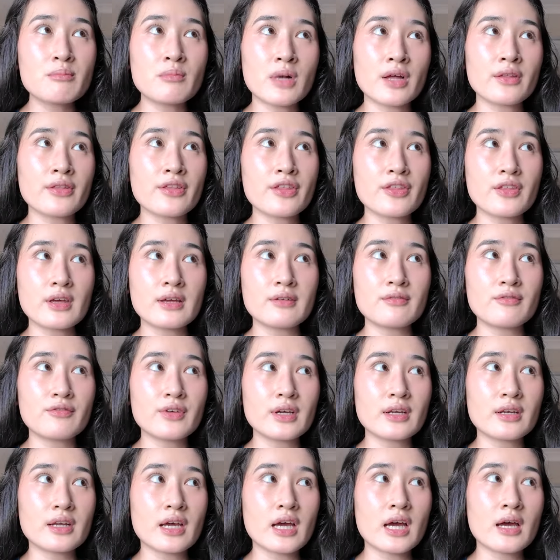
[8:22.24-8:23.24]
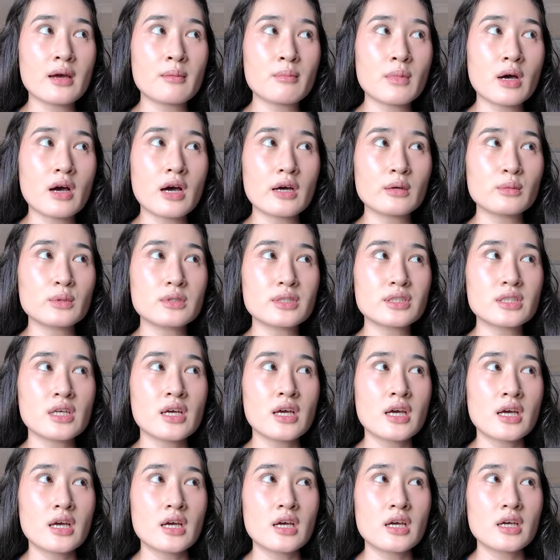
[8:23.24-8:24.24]
month in Vietnam I was
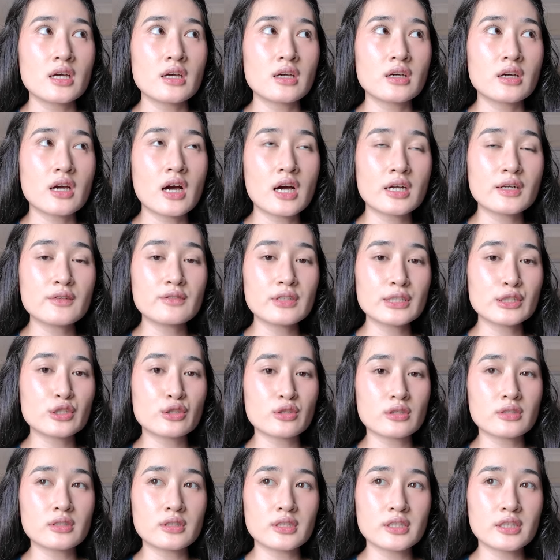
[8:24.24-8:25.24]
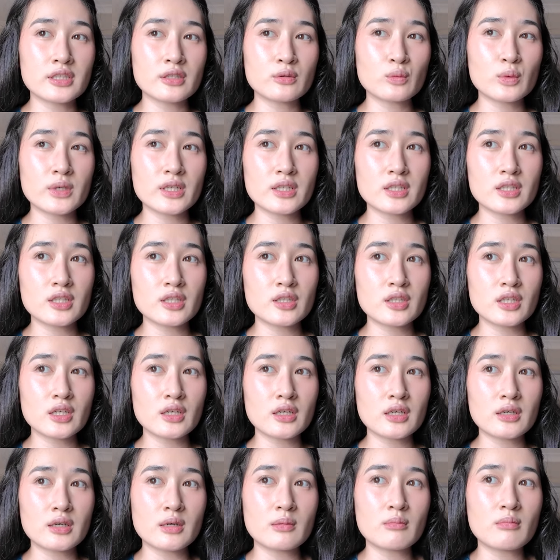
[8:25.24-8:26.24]
kind of like struggling with
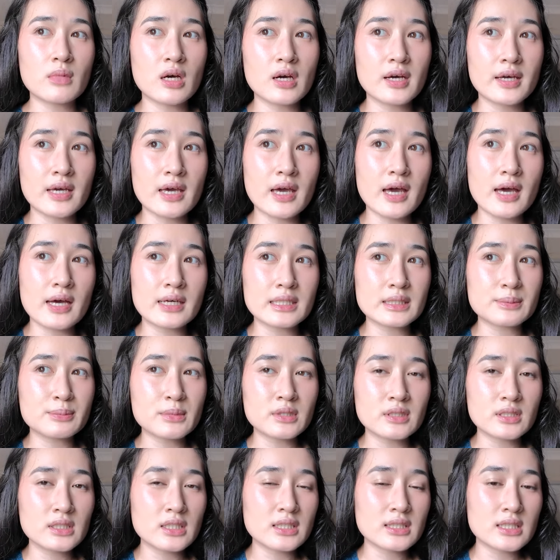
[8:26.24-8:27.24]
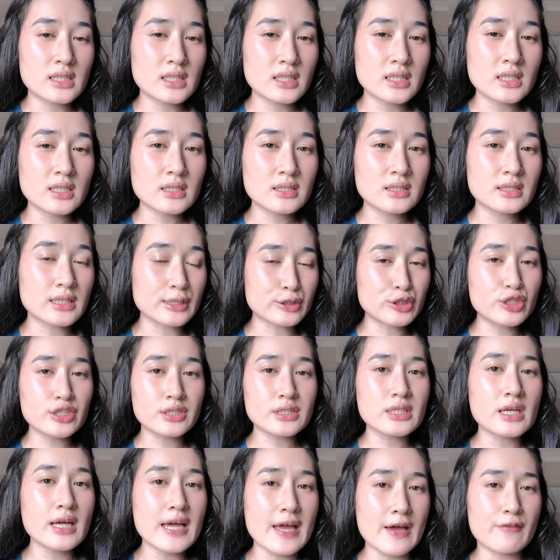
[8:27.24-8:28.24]
my asthma attacks, like
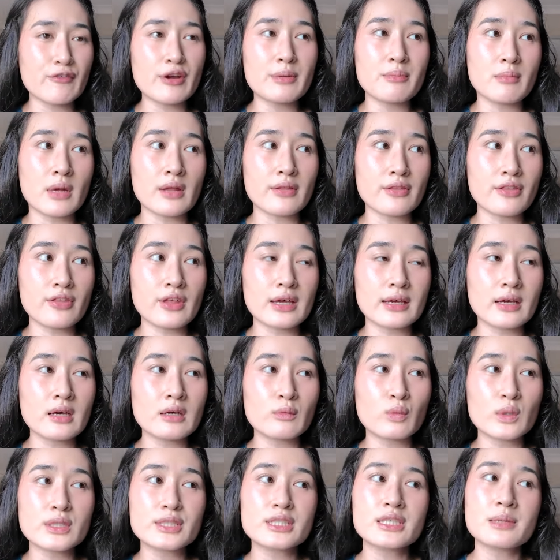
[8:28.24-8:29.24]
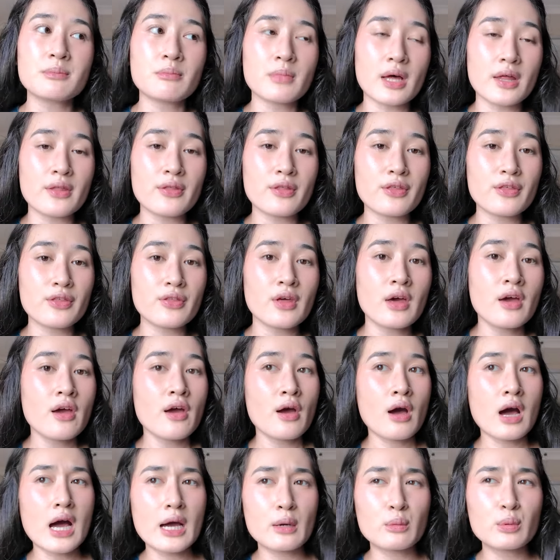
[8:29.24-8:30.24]
just every month, like once a month
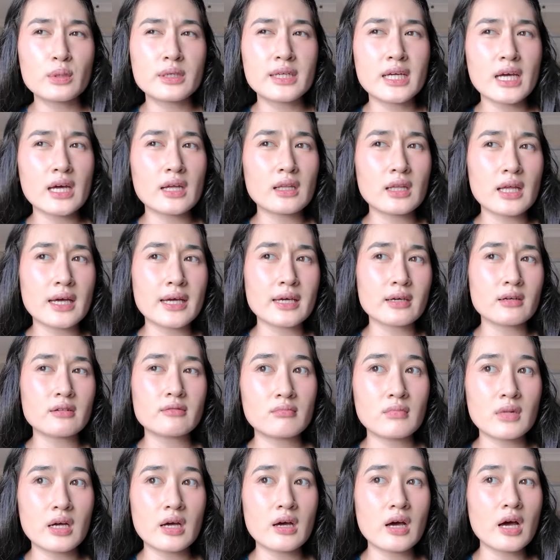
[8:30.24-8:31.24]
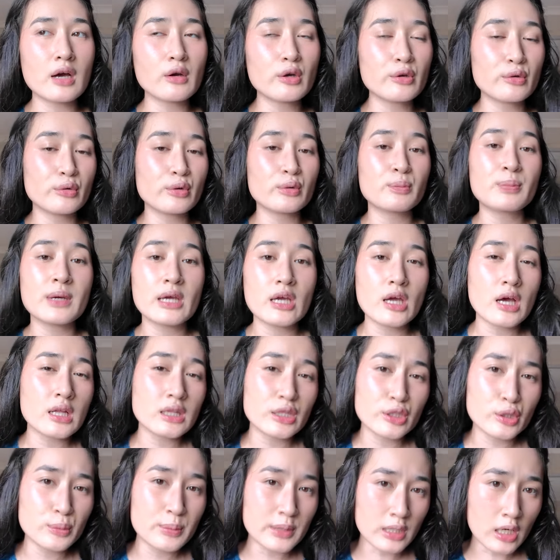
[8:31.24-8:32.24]
I would get like it would be a
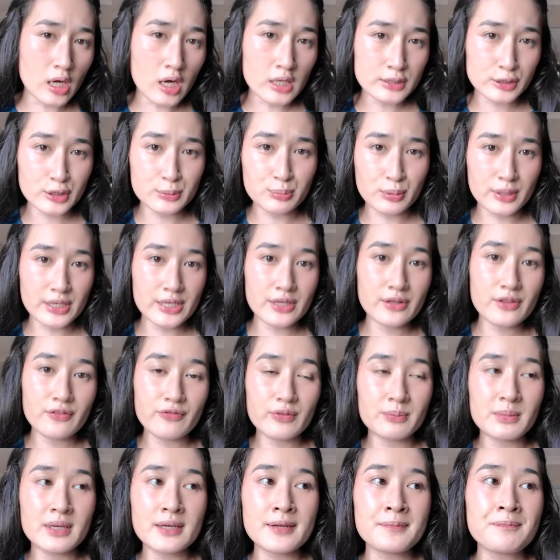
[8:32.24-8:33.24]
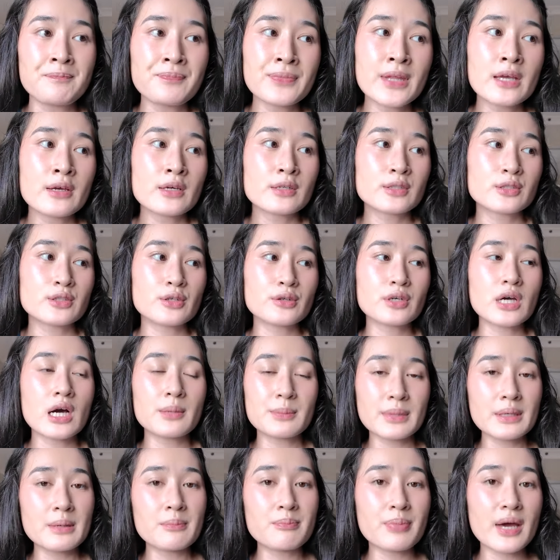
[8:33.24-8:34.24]
little bit hard to breathe for me. So
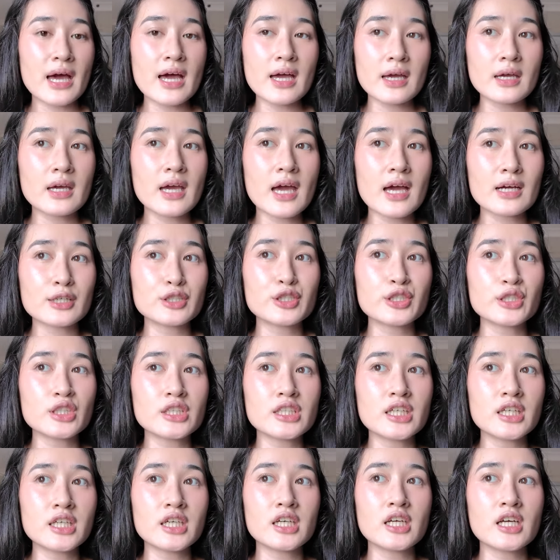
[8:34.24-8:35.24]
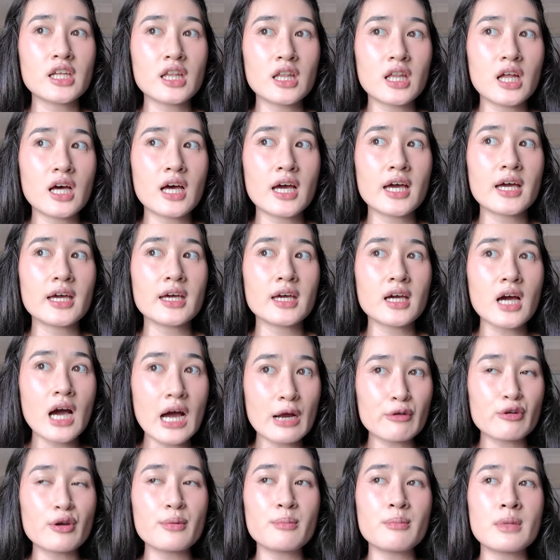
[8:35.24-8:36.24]
coming back, actually, like,
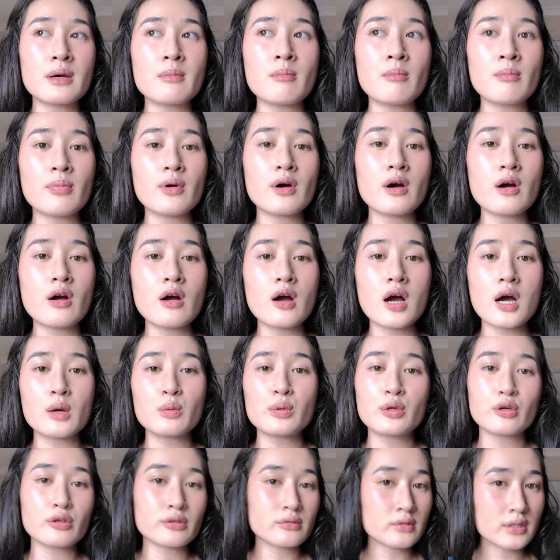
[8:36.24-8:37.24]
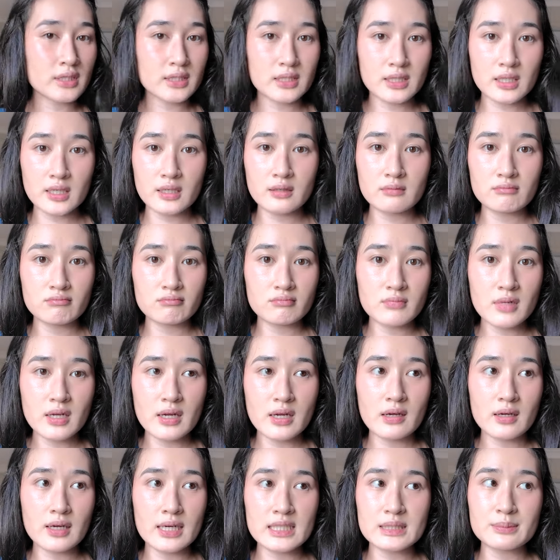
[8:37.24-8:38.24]
I remember I would only get
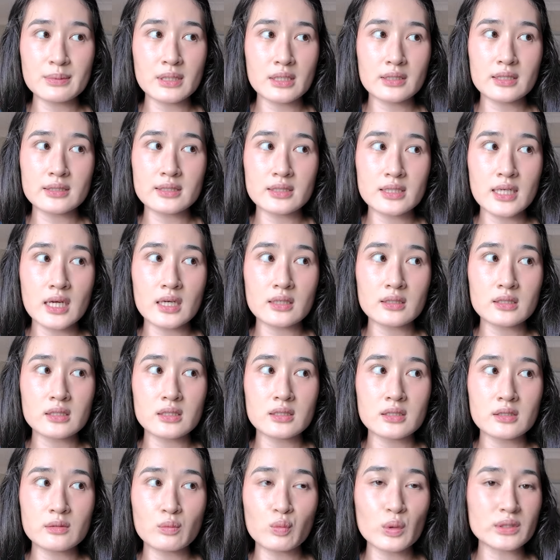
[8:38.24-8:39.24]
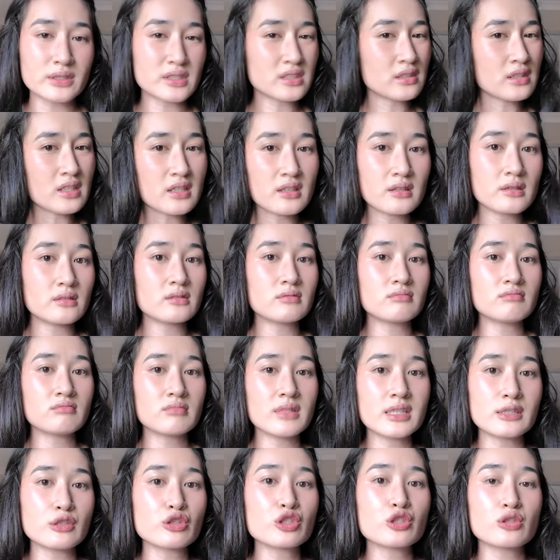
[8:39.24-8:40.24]
asthmatic attacks once a year
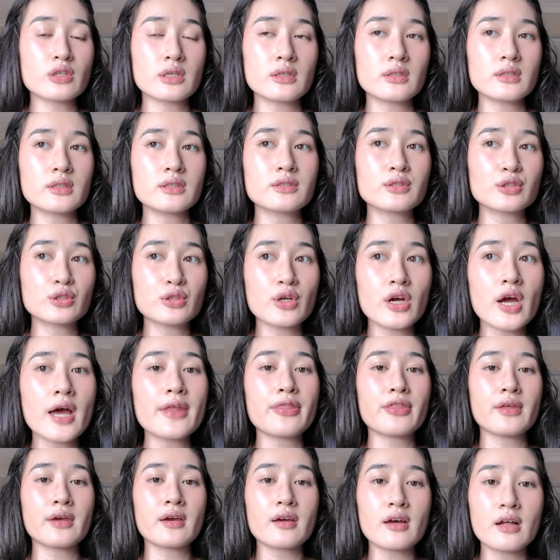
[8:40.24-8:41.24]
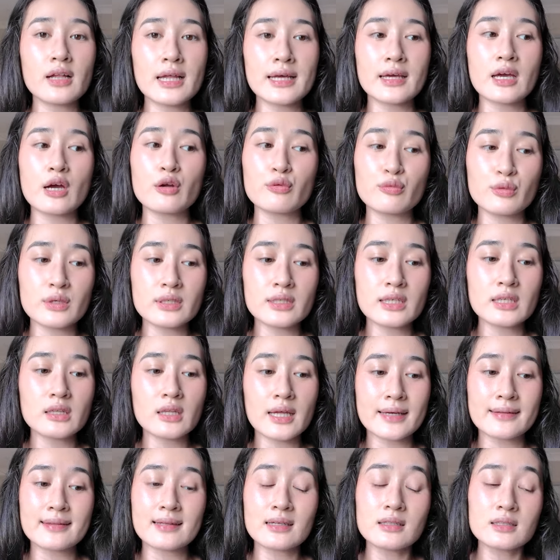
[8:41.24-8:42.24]
in Australia. So I think like I really
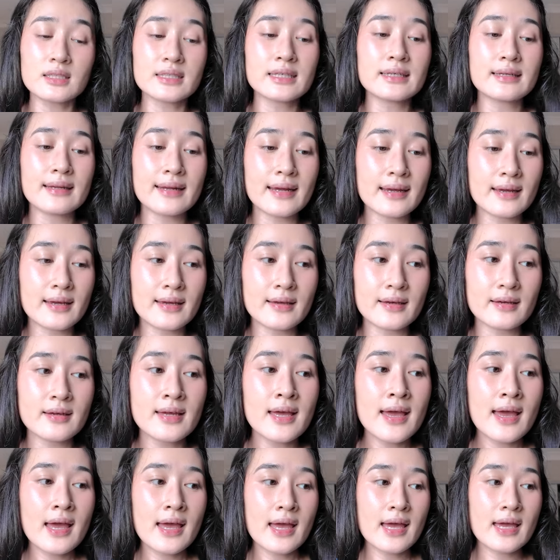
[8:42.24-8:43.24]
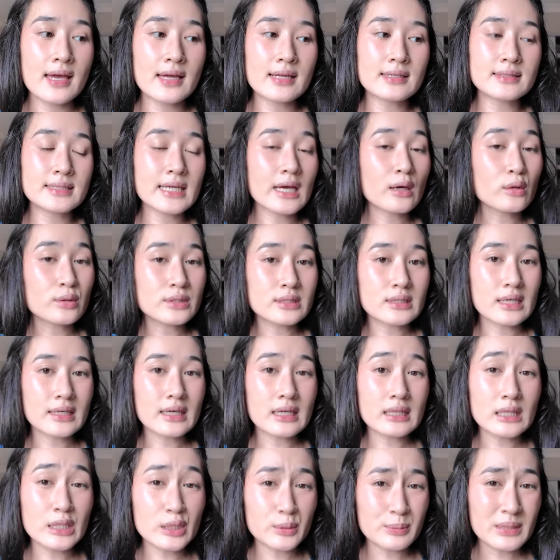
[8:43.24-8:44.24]
like the clean air and how it's
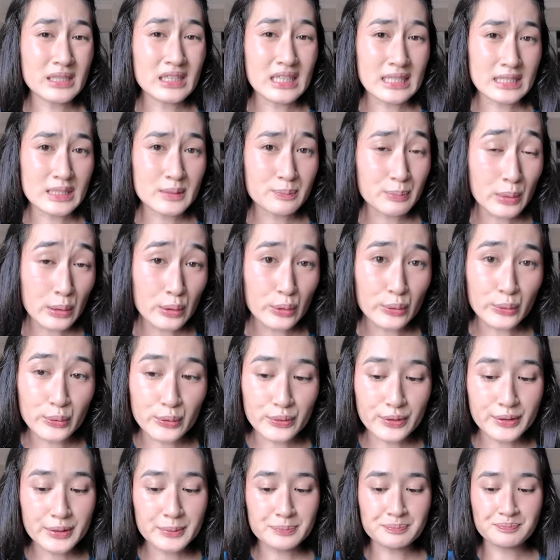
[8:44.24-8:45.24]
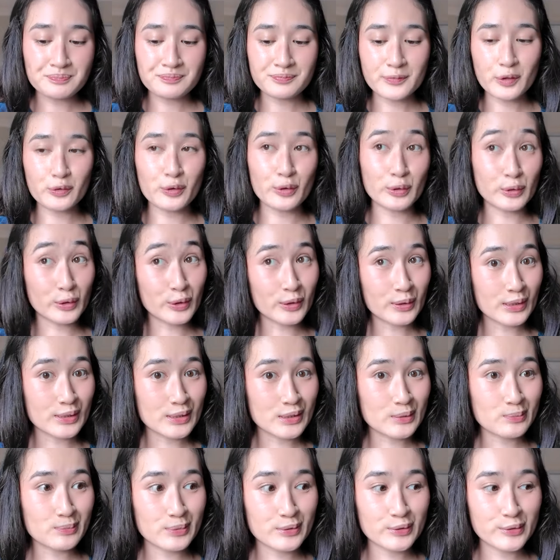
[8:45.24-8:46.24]
like a little bit less polluted, or a lot
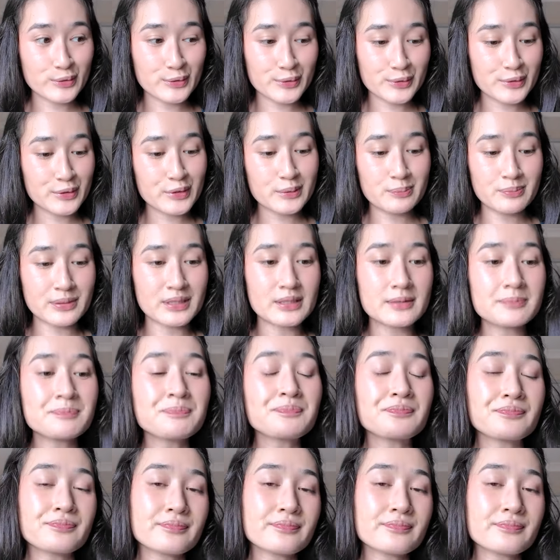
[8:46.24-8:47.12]
less polluted. But